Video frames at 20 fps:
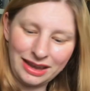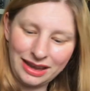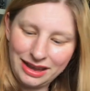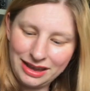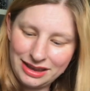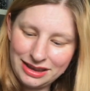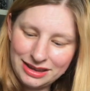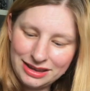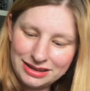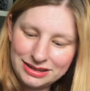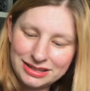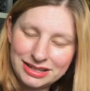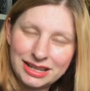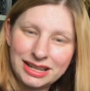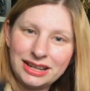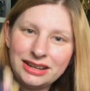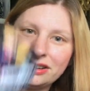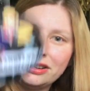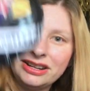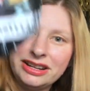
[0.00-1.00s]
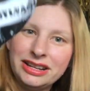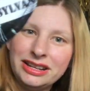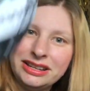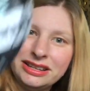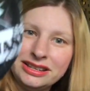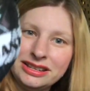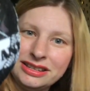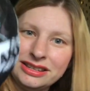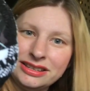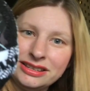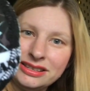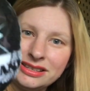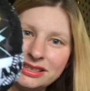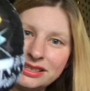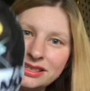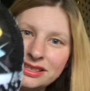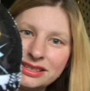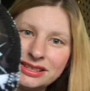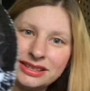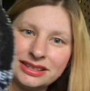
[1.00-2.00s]
And here
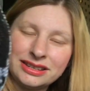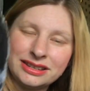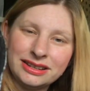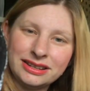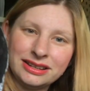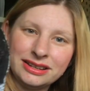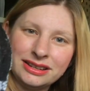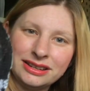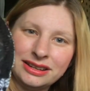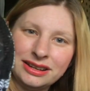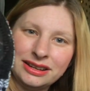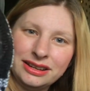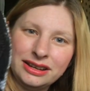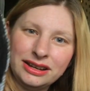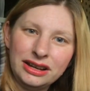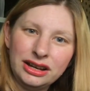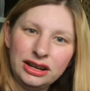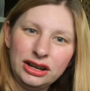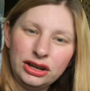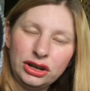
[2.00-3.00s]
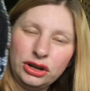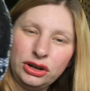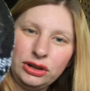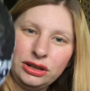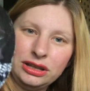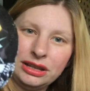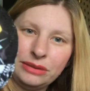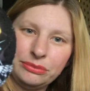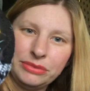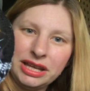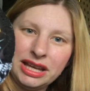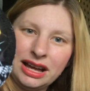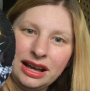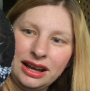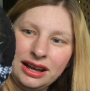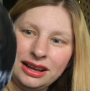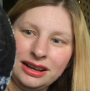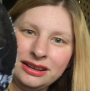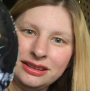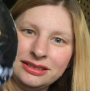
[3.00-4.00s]
is
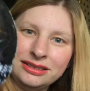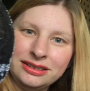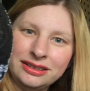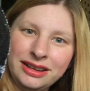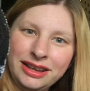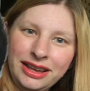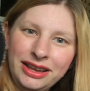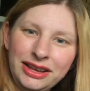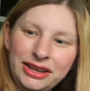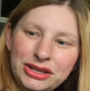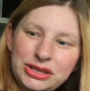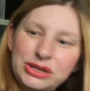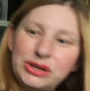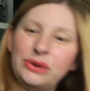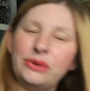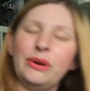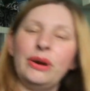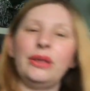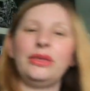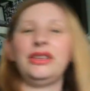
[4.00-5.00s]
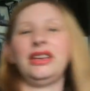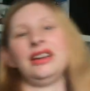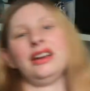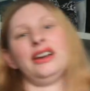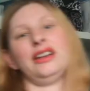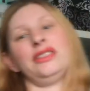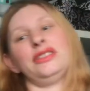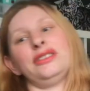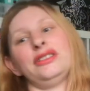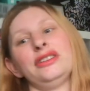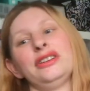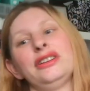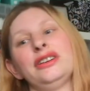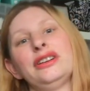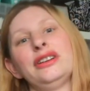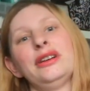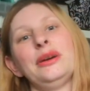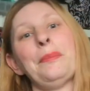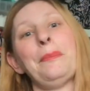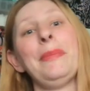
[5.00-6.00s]
Columbia. So on the
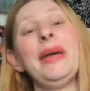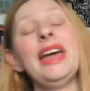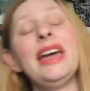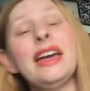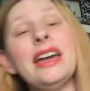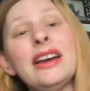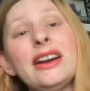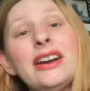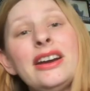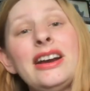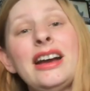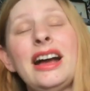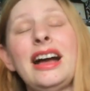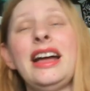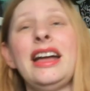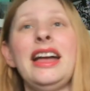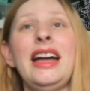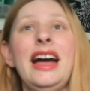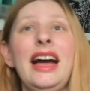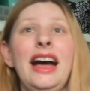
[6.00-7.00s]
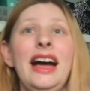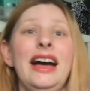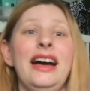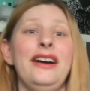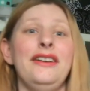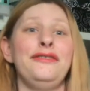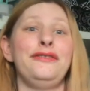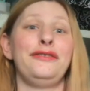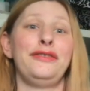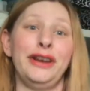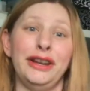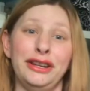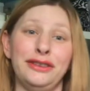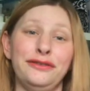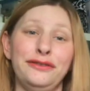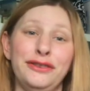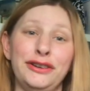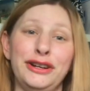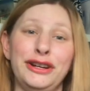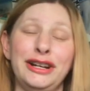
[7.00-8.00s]
other pair I have
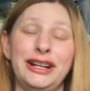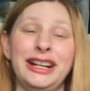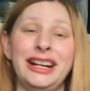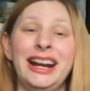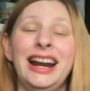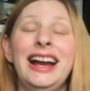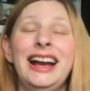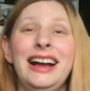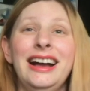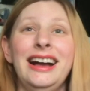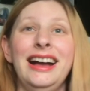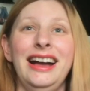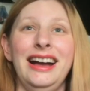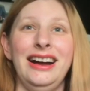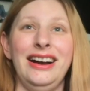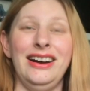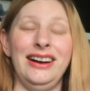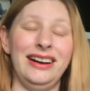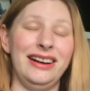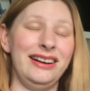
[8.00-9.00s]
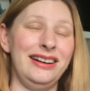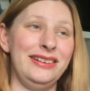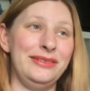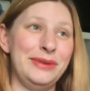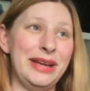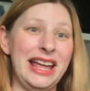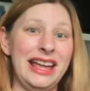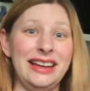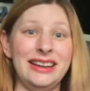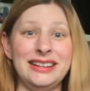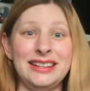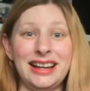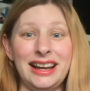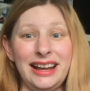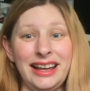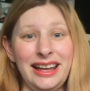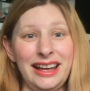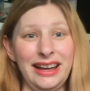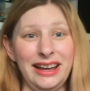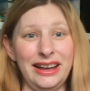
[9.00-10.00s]
Frankenfurter, and
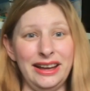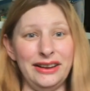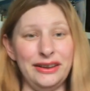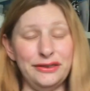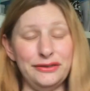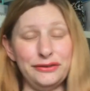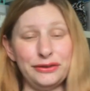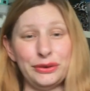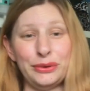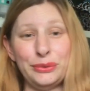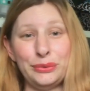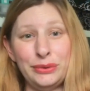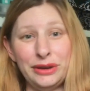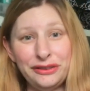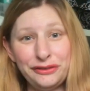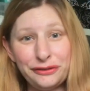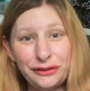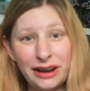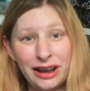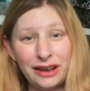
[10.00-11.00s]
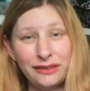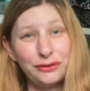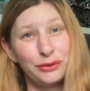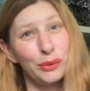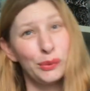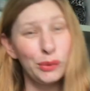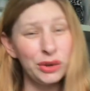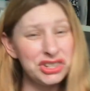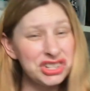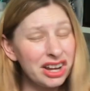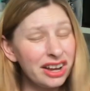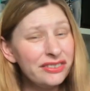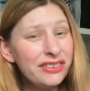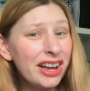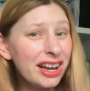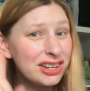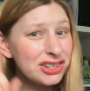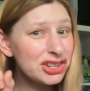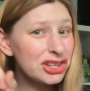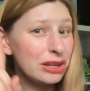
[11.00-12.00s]
I have Riff Raff, which I've
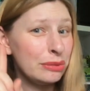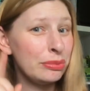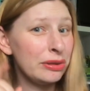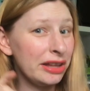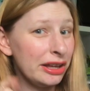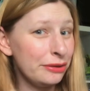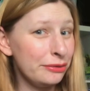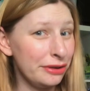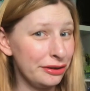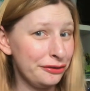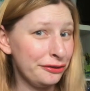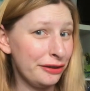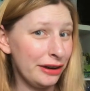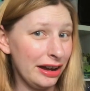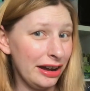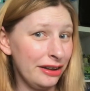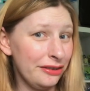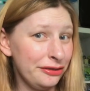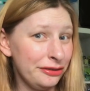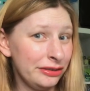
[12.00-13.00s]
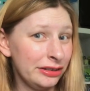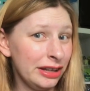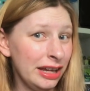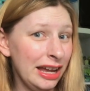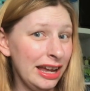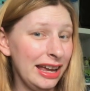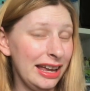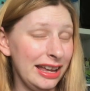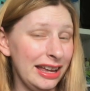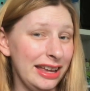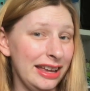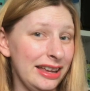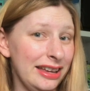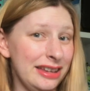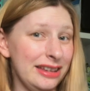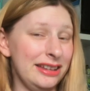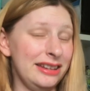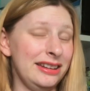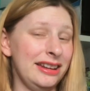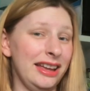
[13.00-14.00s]
actually played Riff Raff
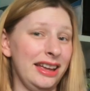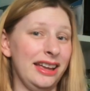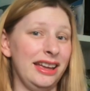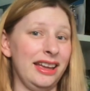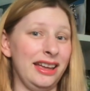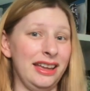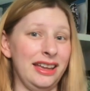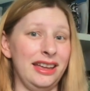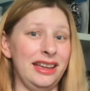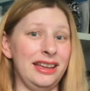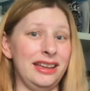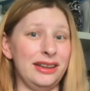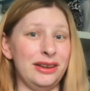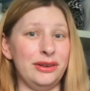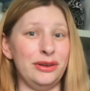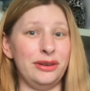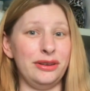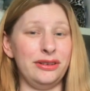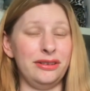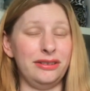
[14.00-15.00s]
in a